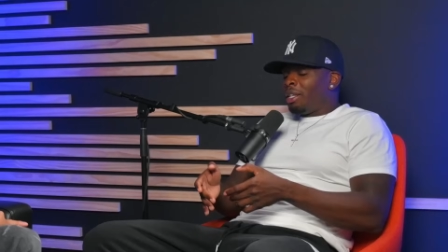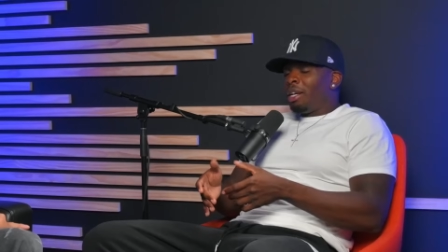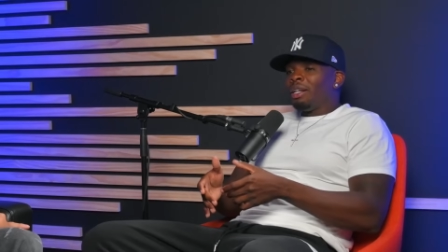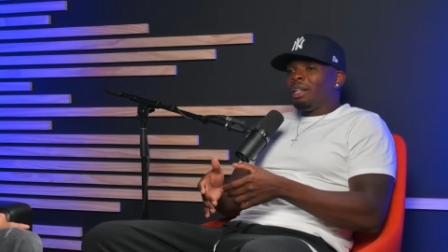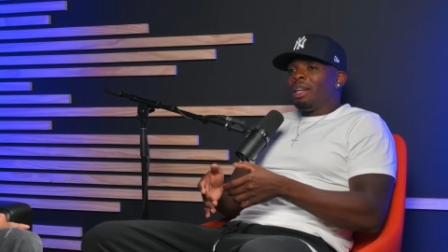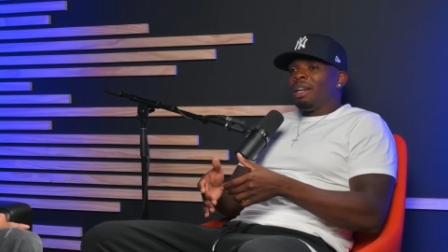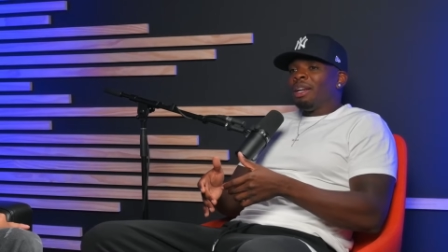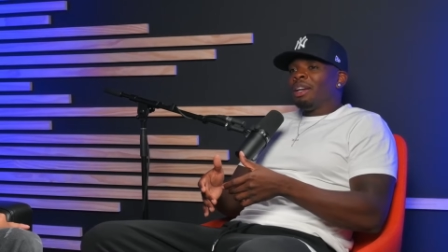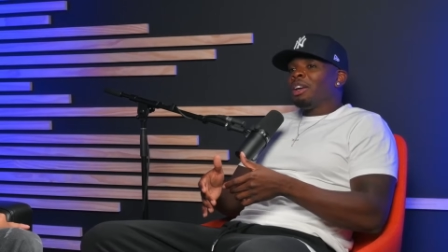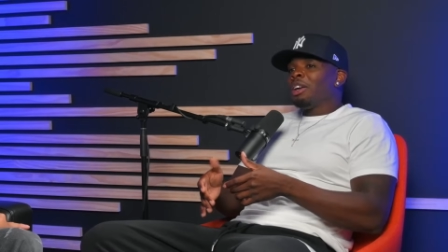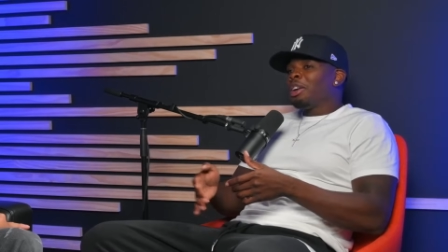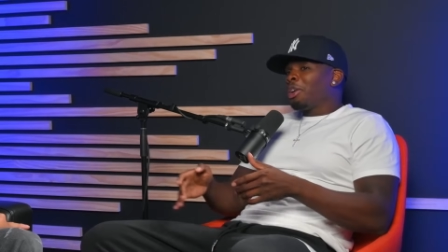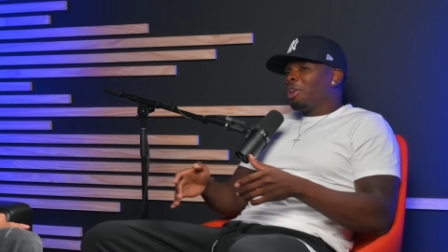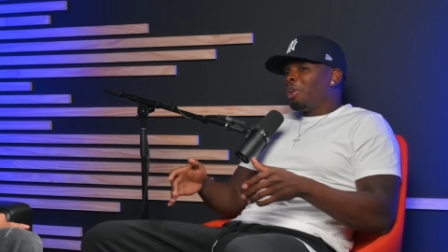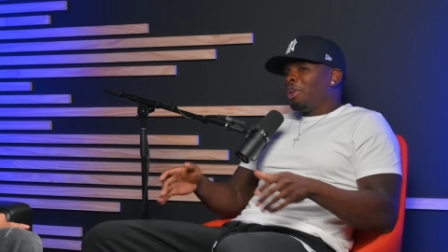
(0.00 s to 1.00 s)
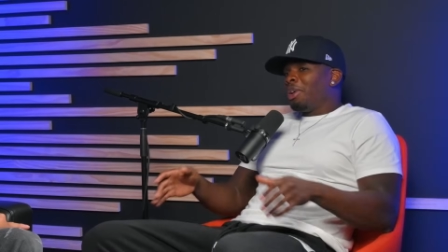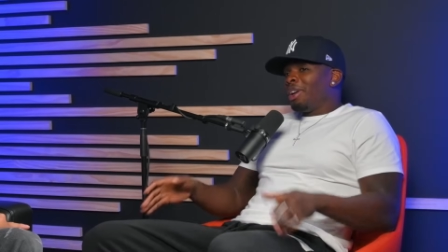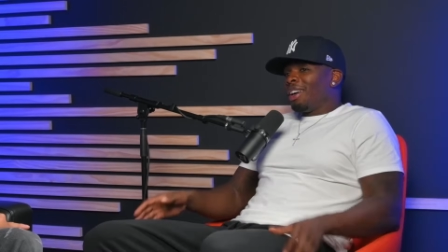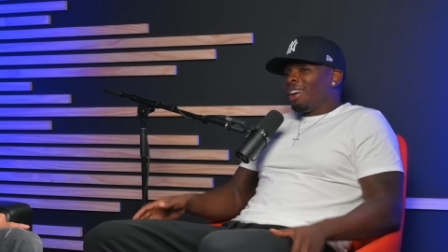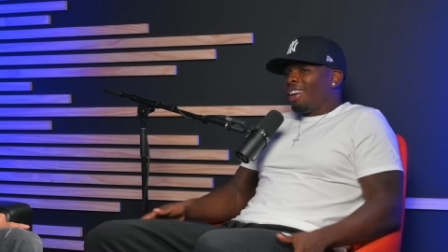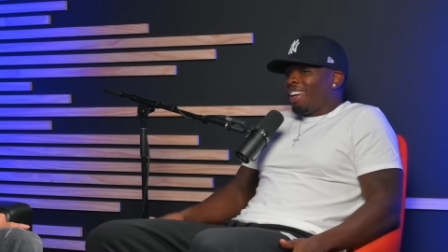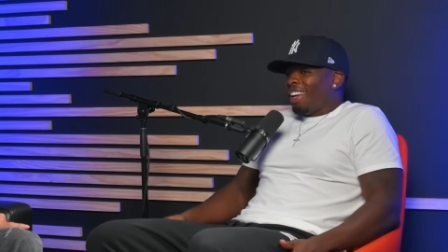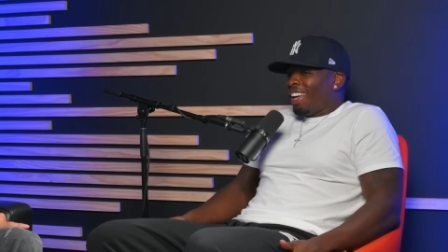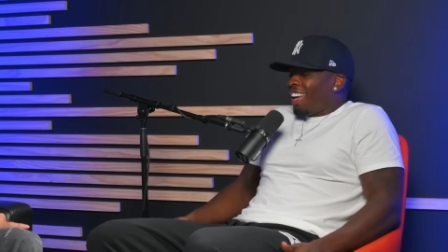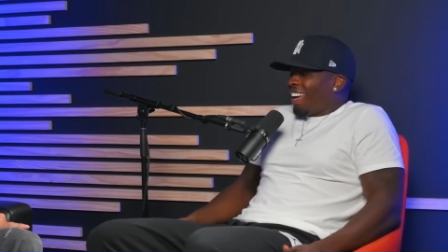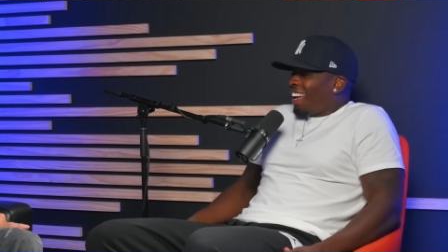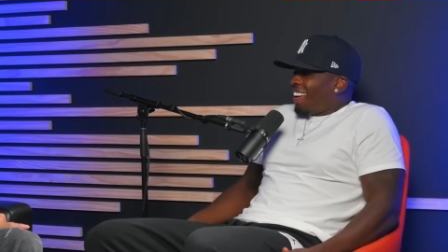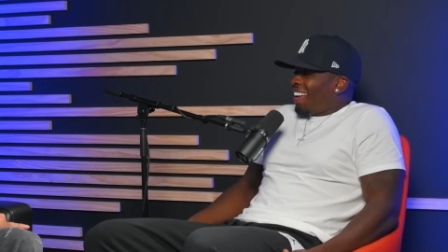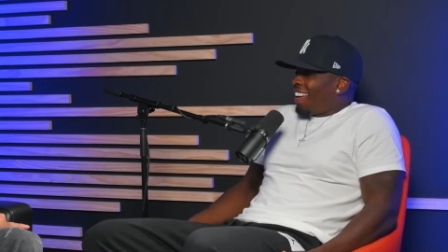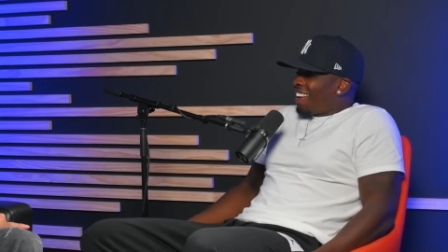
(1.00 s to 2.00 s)
done yet? Yeah, you cool. wire yet?
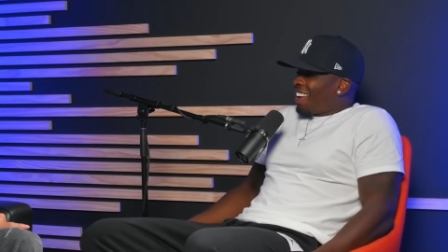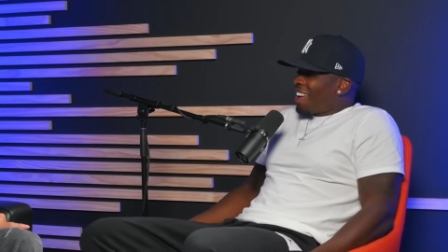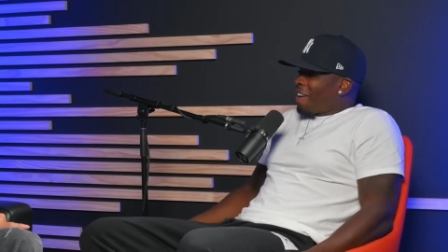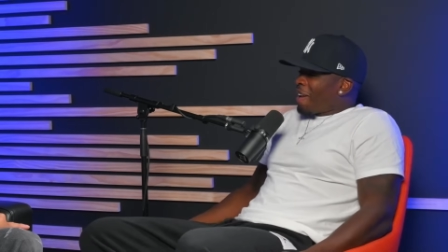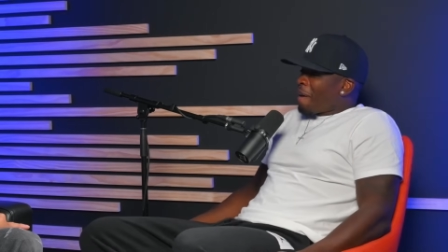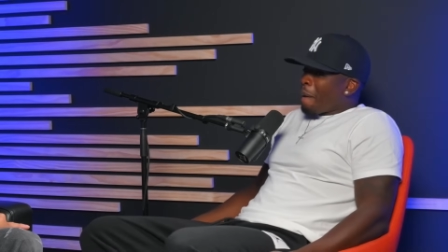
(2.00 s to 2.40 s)
yeah. There's a wire